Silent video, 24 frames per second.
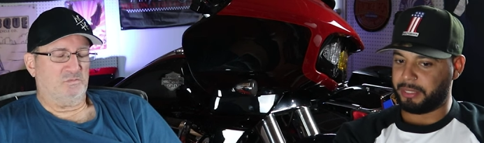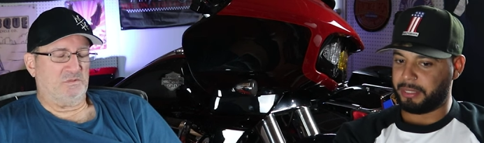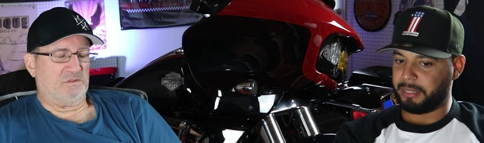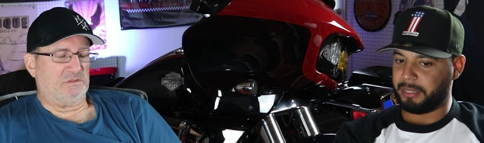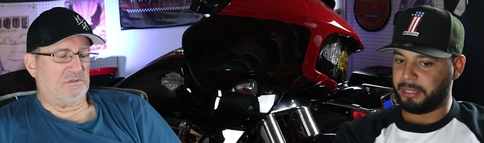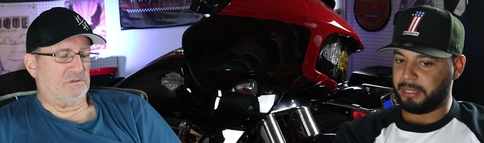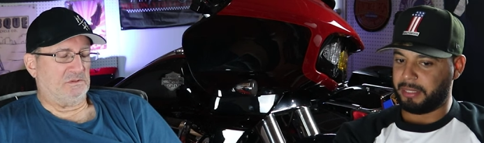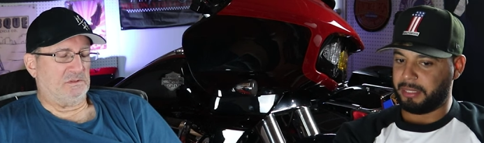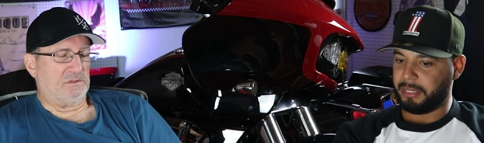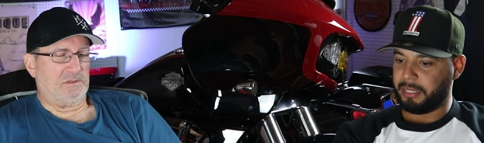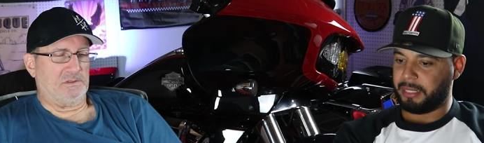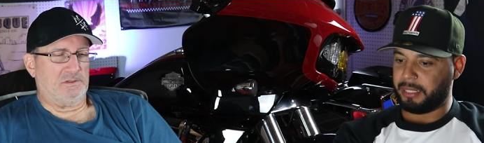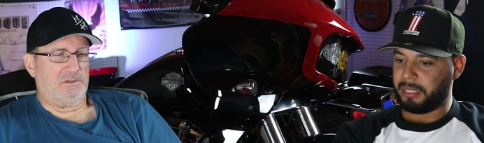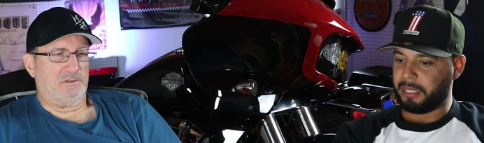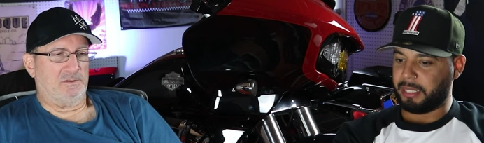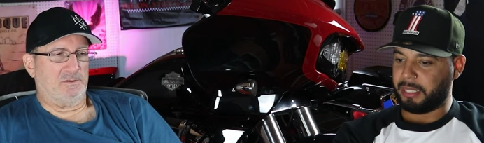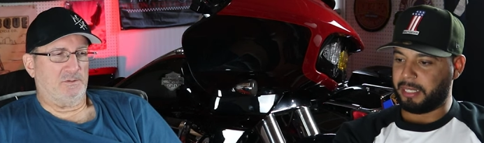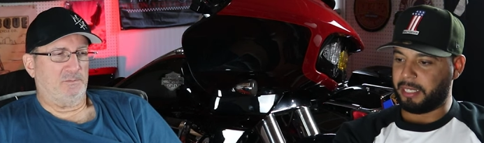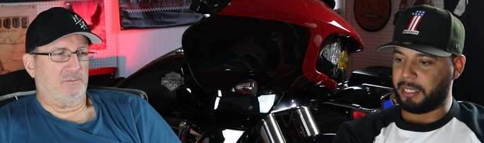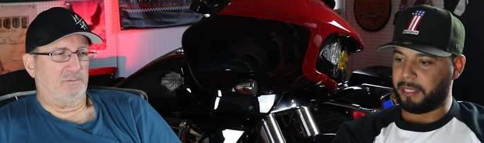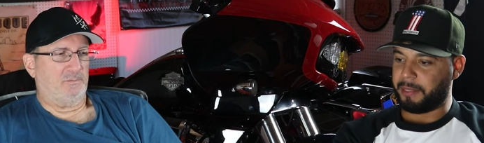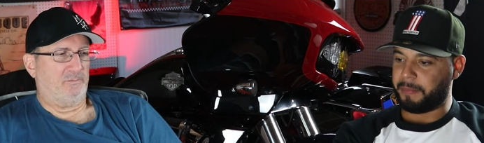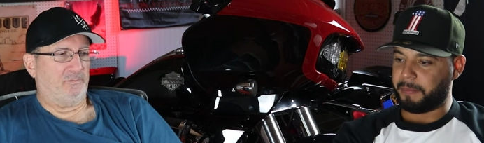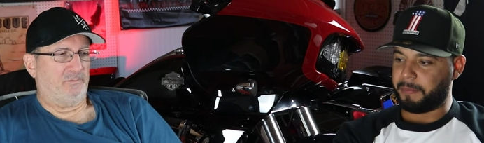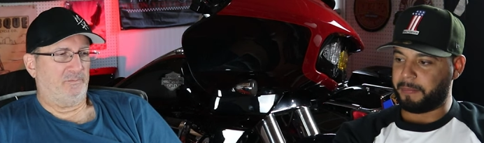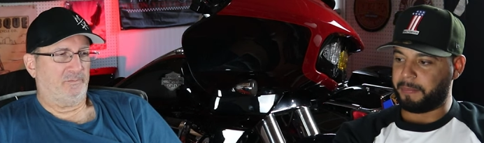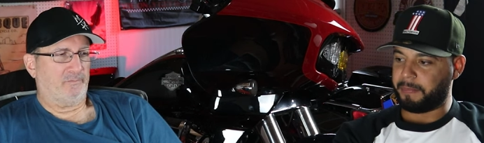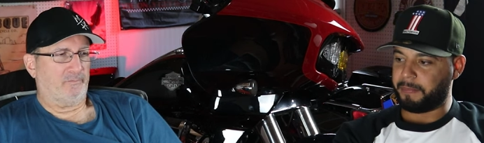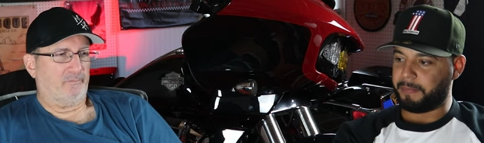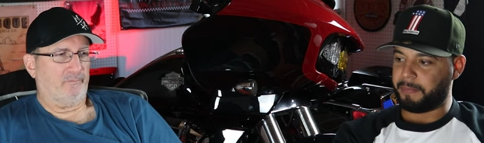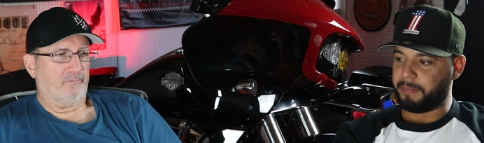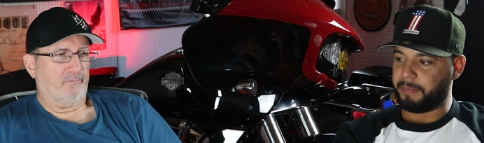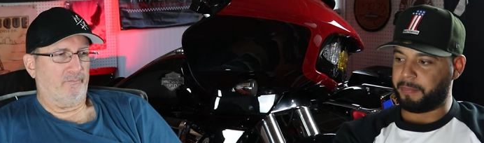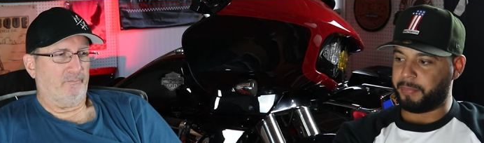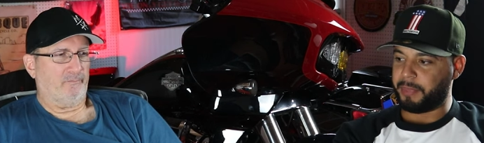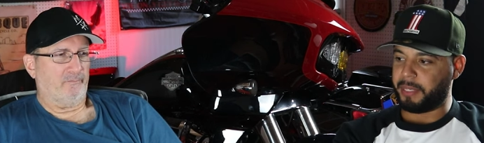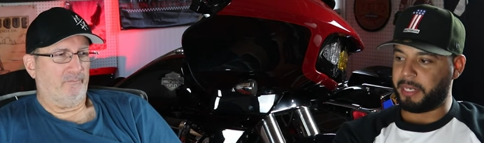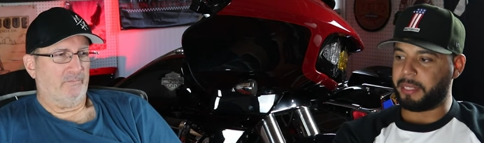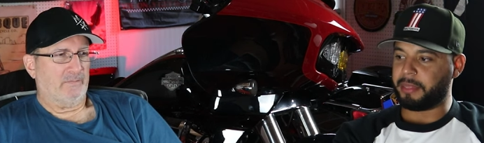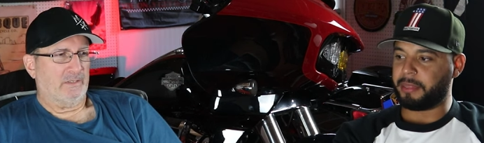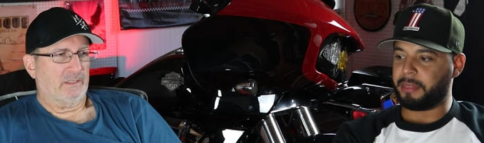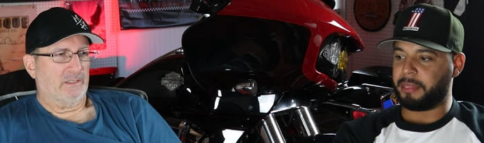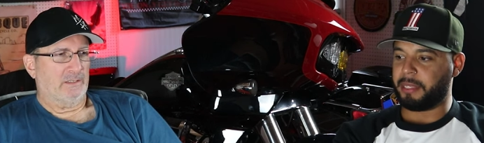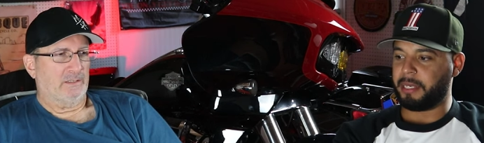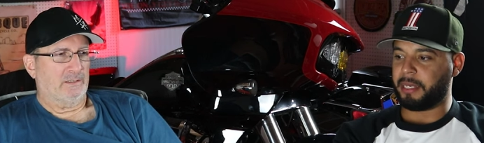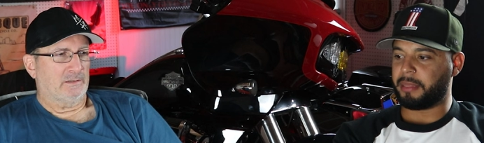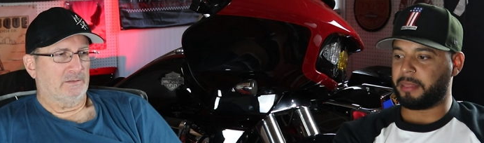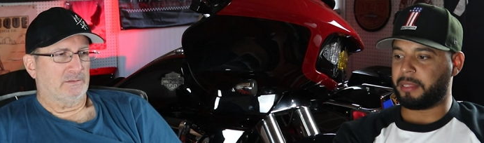Speaker 1: I don't think so. Um,
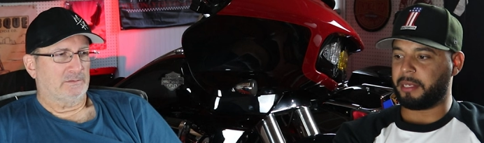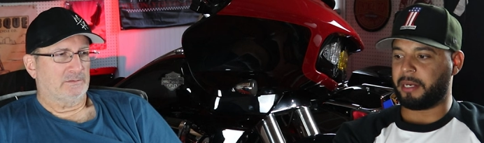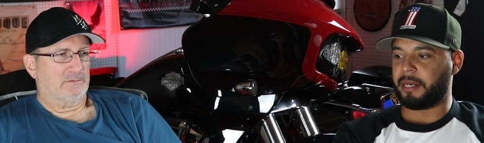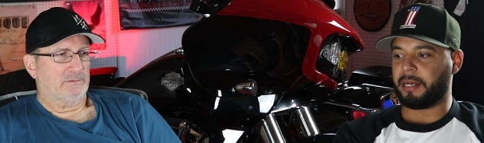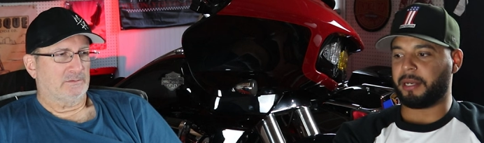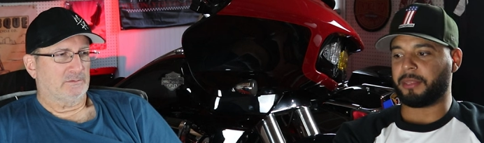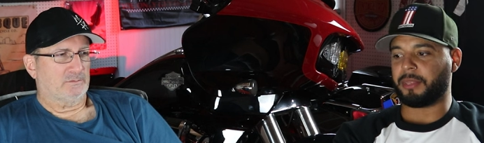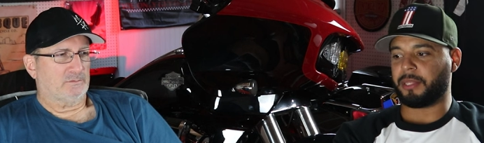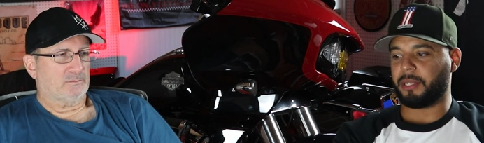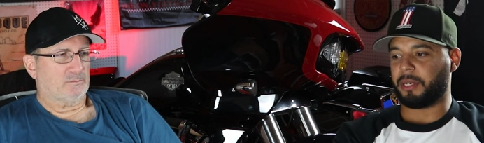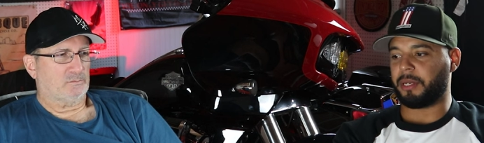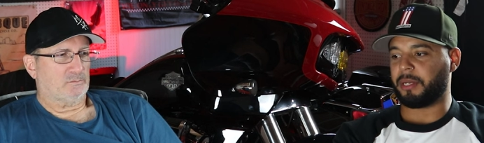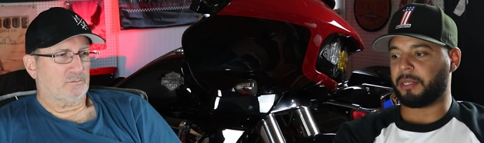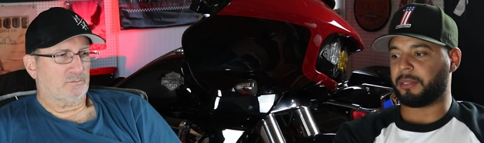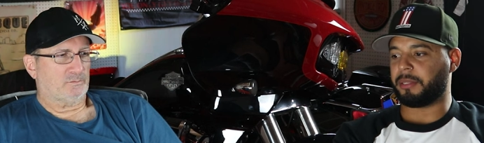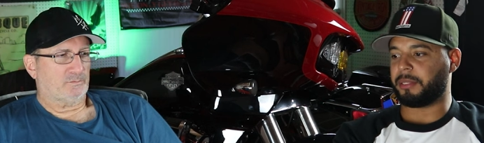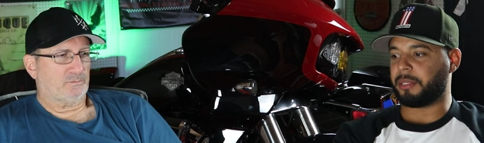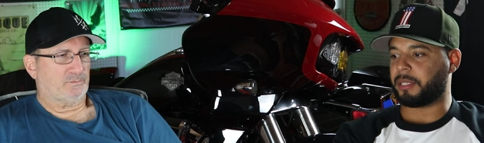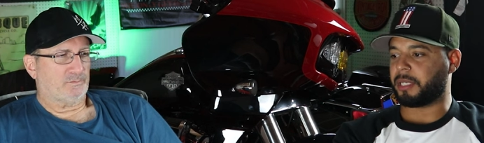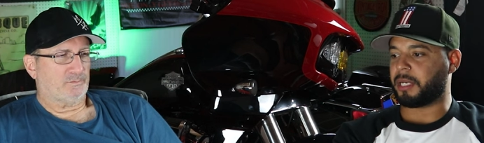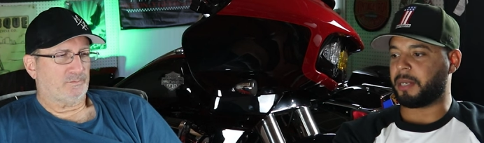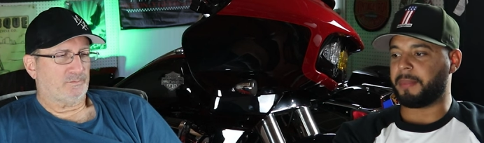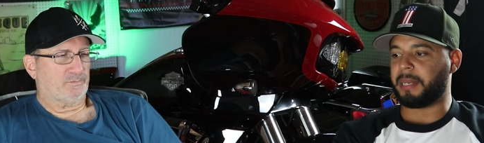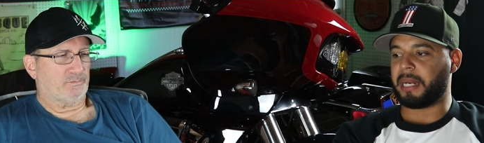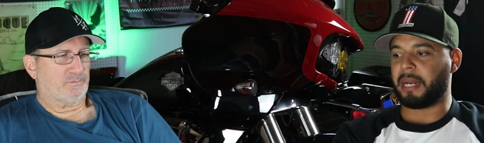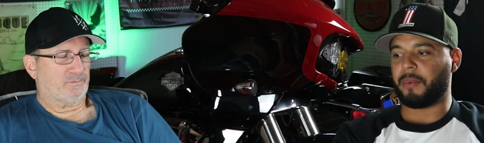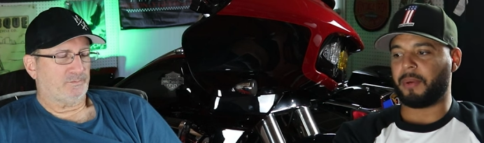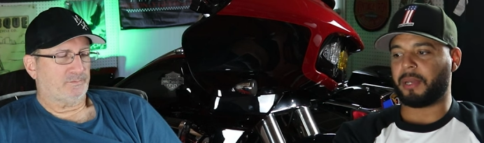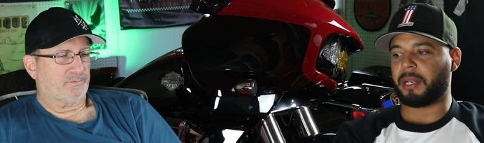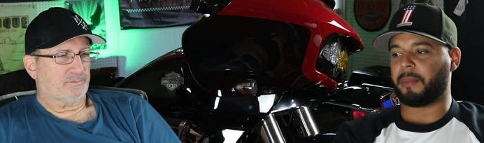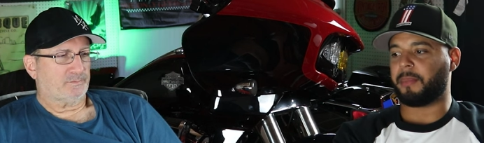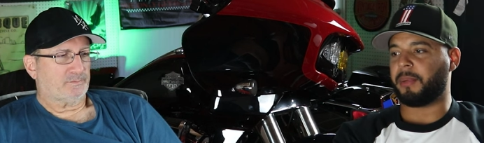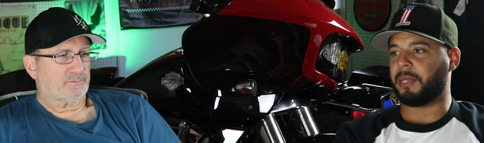but they're they're they're coming out with